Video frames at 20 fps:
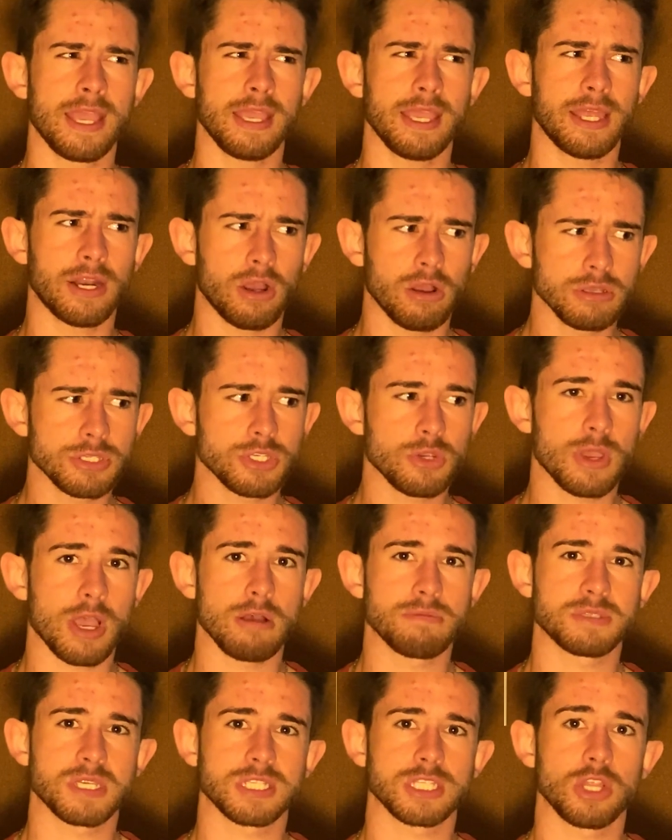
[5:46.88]
It also
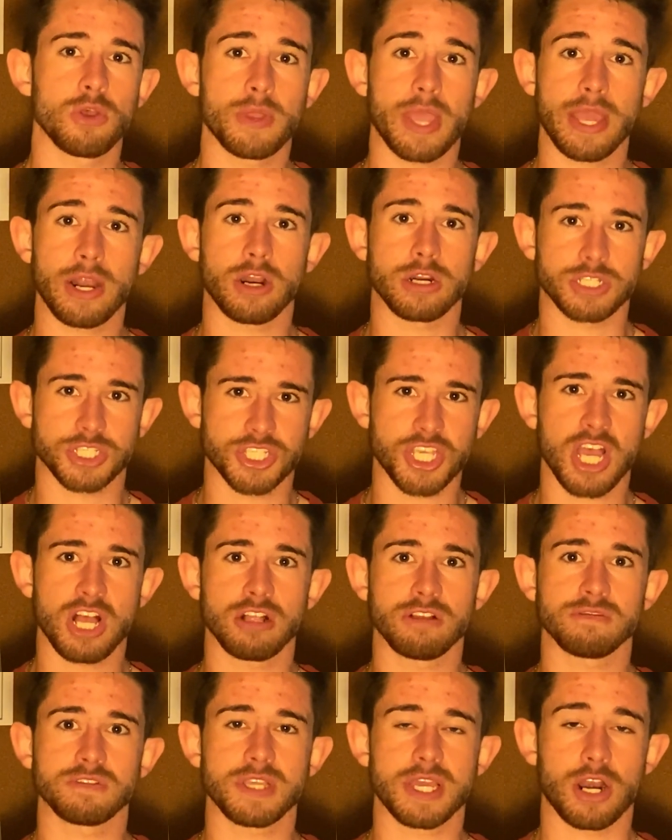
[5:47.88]
helps us locate
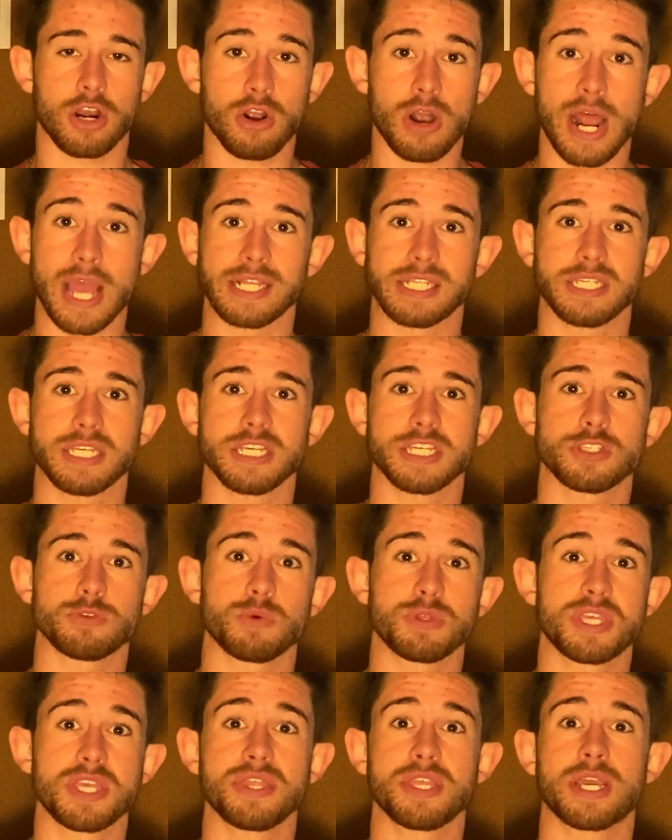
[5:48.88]
ourselves and our ideas
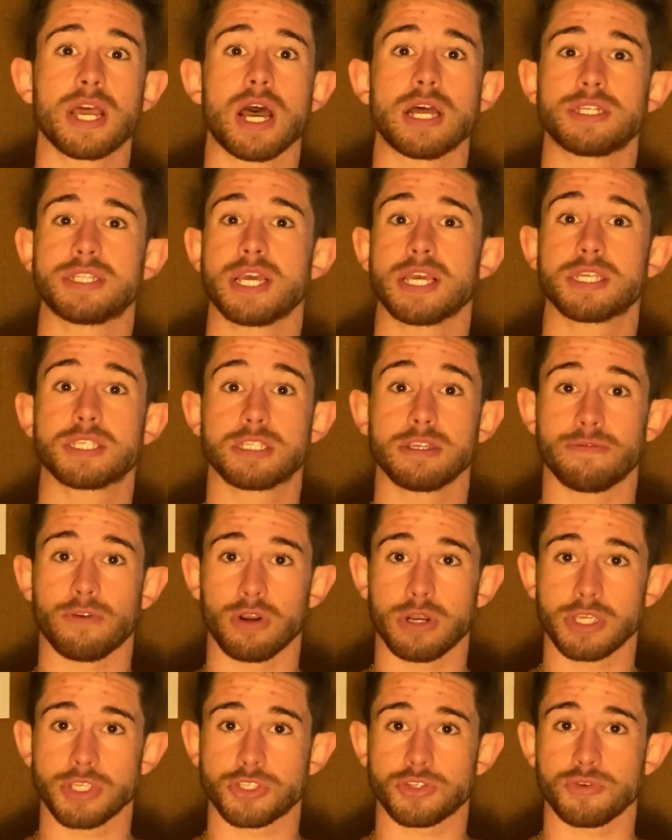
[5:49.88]
within the context of
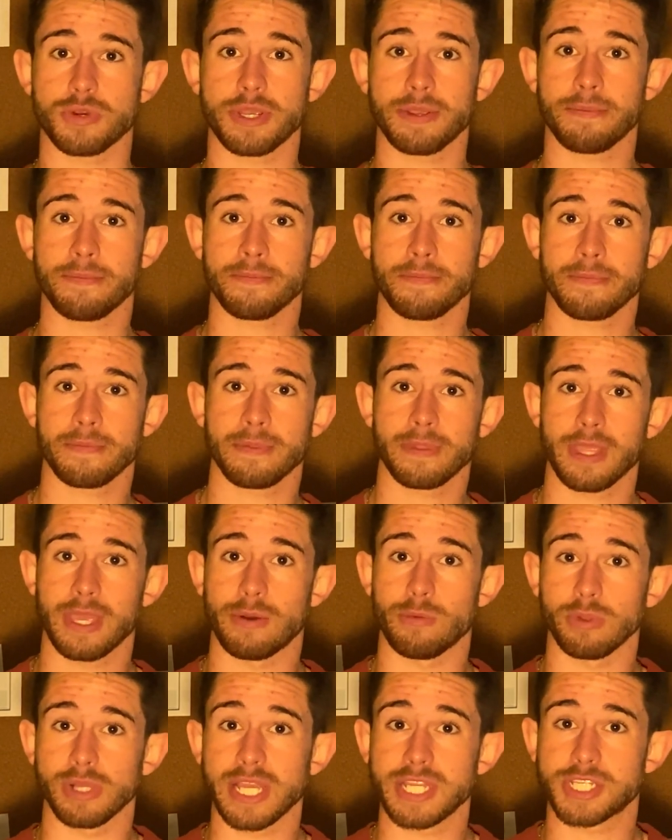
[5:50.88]
art history,
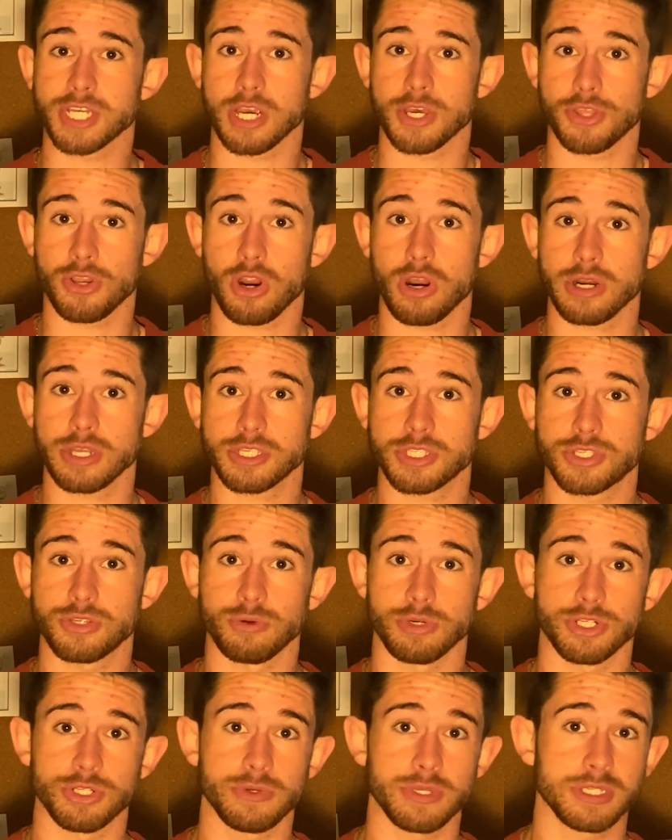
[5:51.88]
and relate to other artists
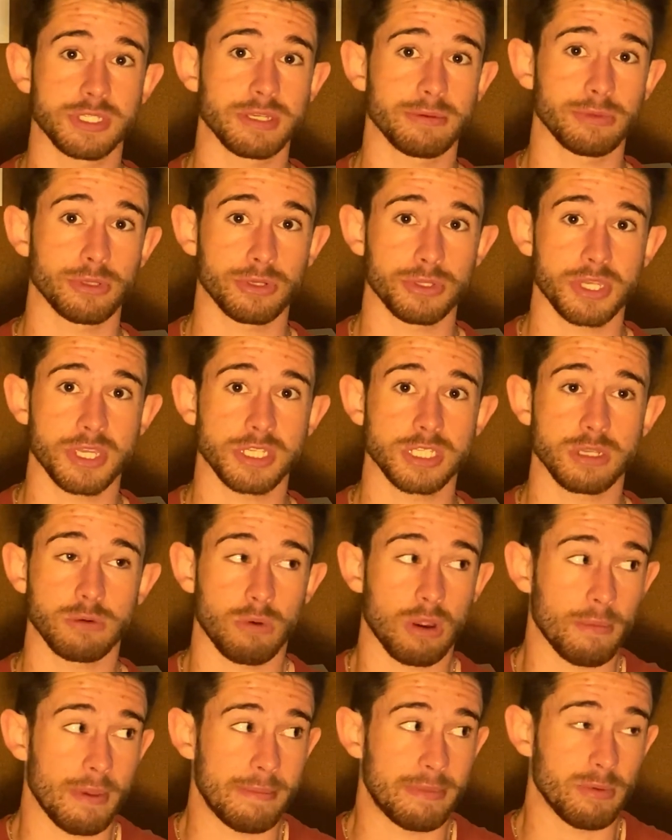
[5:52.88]
who are doing similar things to
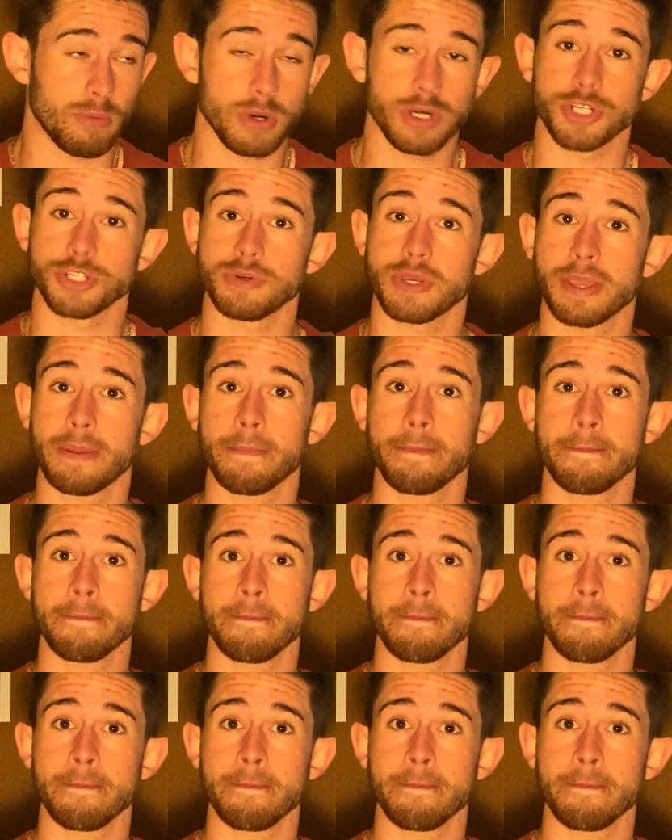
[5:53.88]
what maybe we're doing.